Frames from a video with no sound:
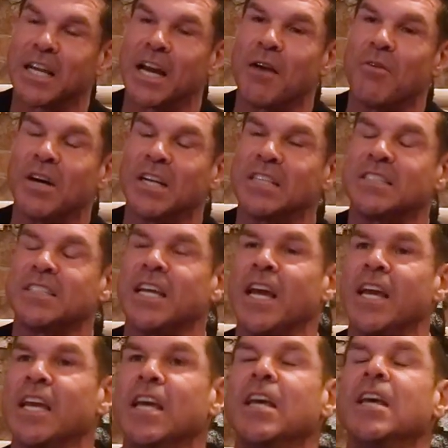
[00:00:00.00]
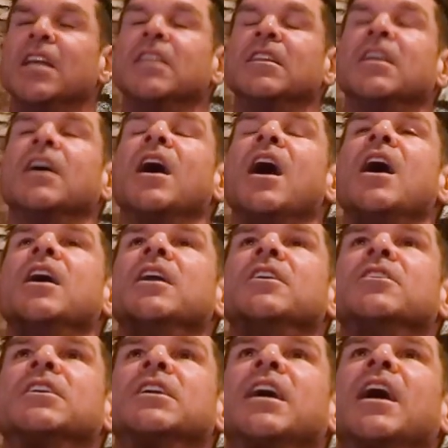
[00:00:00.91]
thing, I want to say you're, the
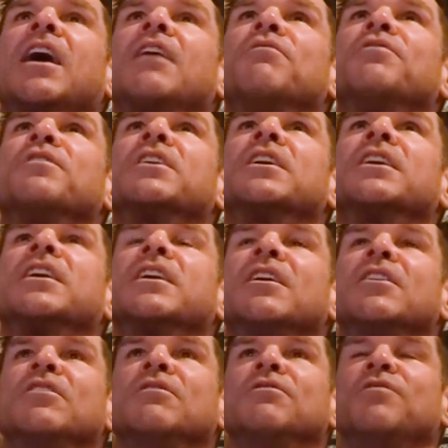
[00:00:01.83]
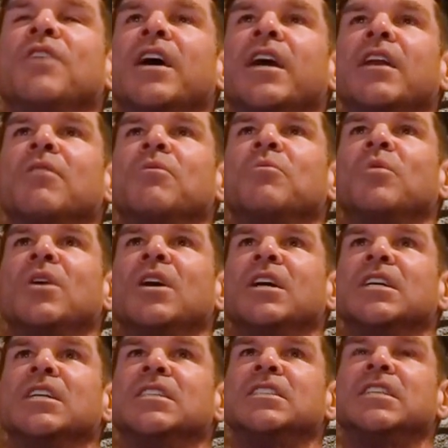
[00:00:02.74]
undercard for the Canelo fight
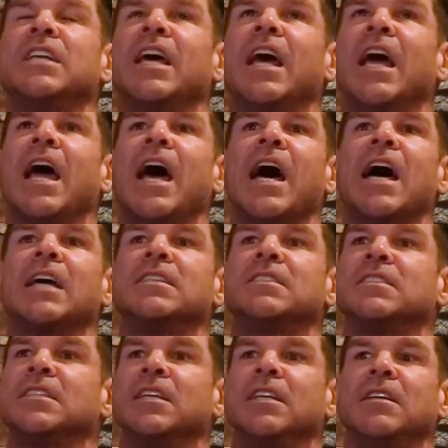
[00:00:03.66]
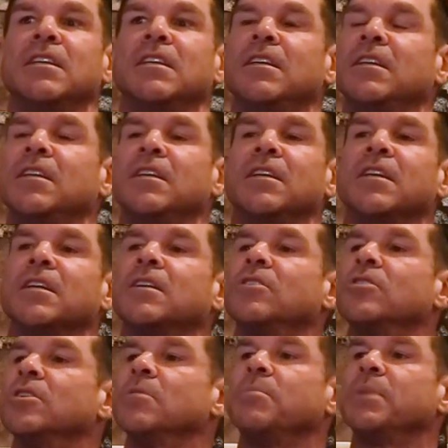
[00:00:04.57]
was as it
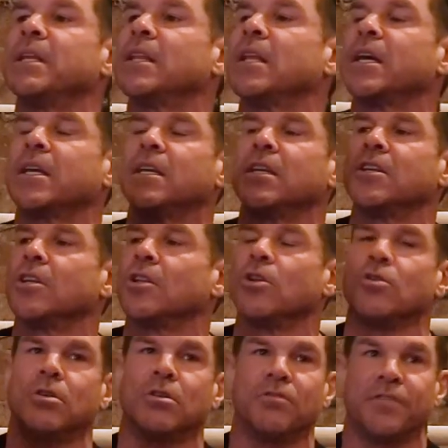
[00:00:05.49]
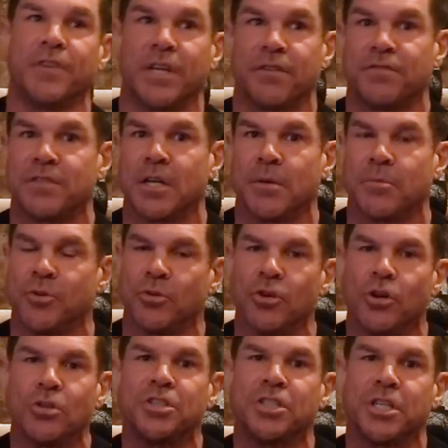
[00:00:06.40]
could have been like in your local VFW. You
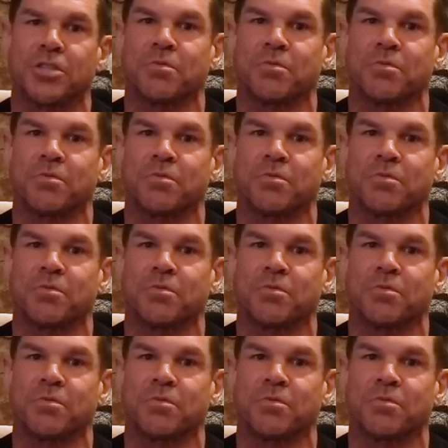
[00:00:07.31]
no boxing